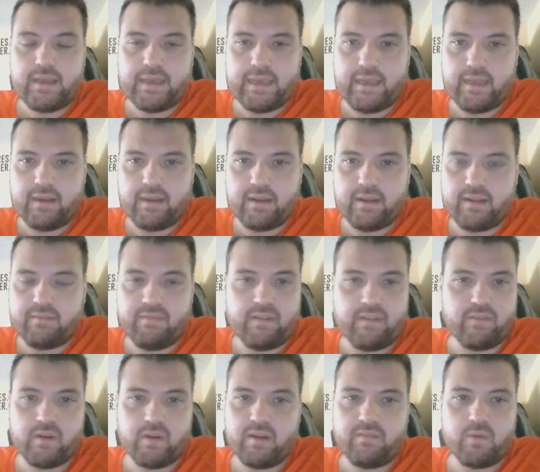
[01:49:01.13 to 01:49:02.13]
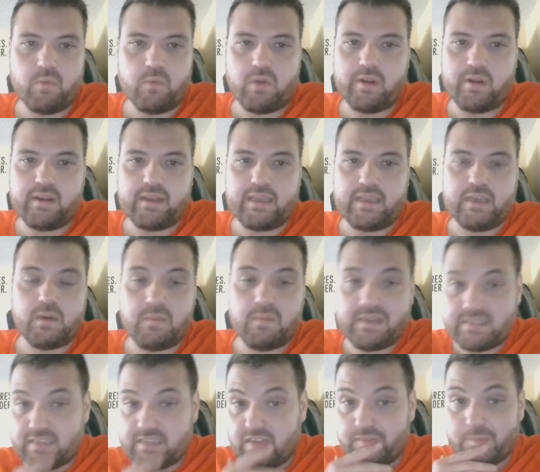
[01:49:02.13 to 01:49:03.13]
And I never ever wanted to kill
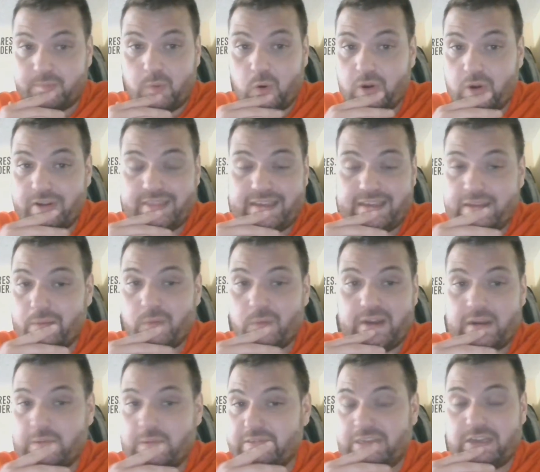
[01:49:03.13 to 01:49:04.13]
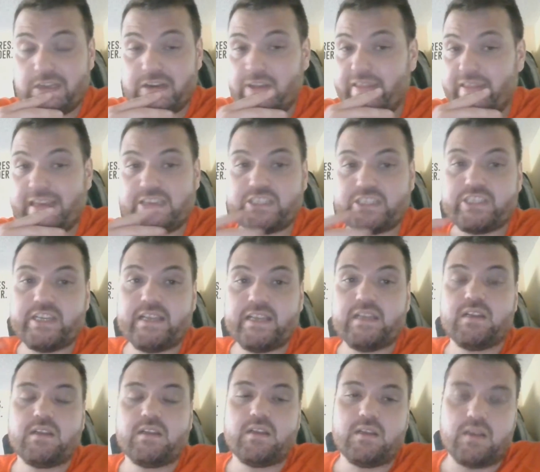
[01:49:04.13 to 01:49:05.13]
myself more than when I was on all that
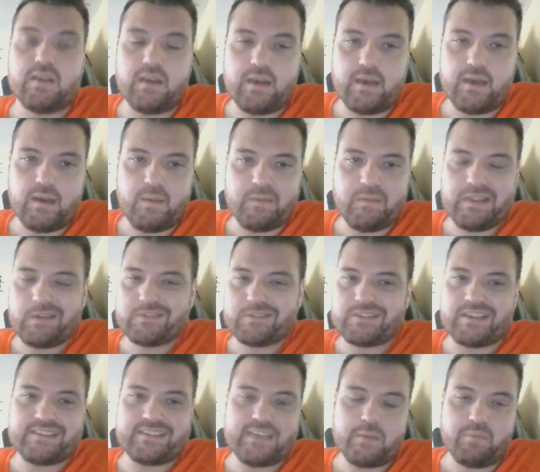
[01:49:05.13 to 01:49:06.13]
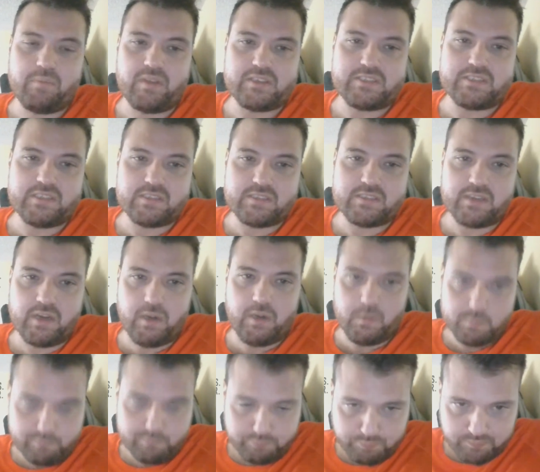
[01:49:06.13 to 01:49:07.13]
shit. But that was like 10 plus years
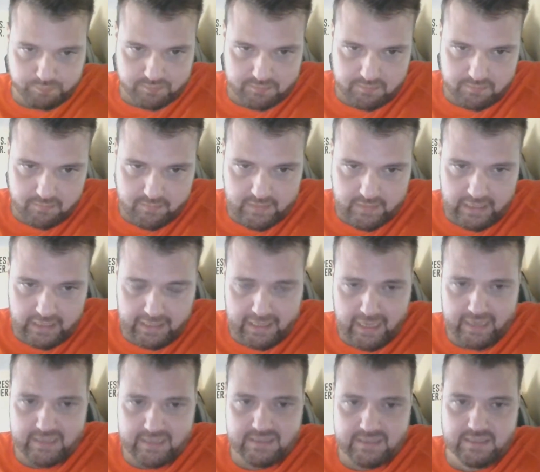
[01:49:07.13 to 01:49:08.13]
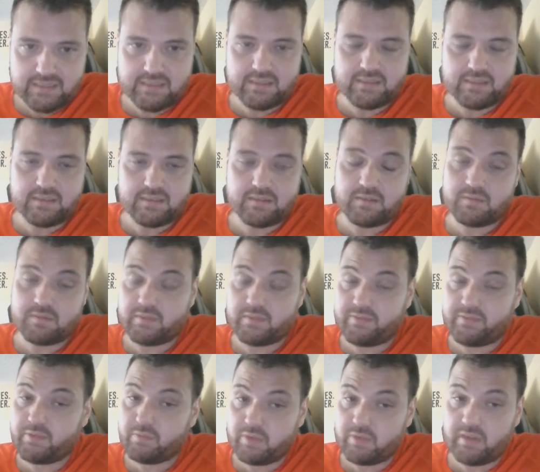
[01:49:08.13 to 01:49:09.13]
ago. I got into,
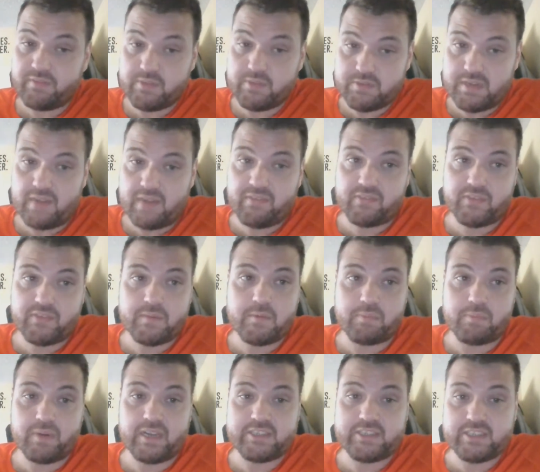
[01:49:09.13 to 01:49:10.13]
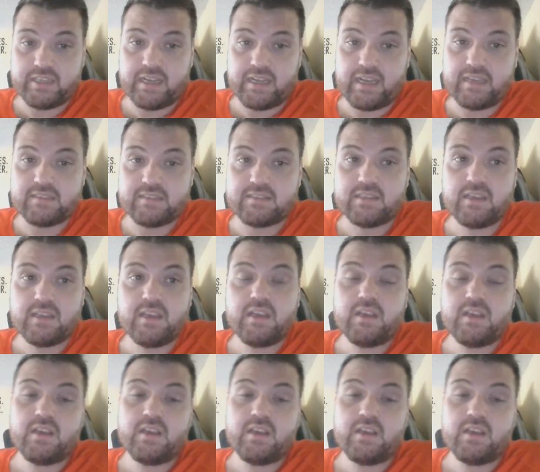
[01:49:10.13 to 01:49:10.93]
if you suffer from depression, guys,